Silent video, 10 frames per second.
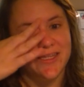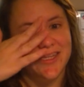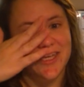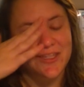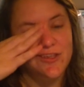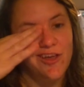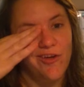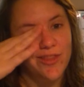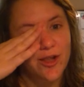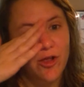
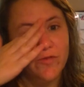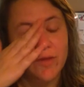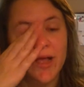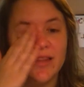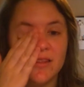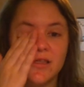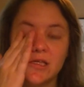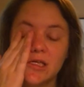So a little over a month.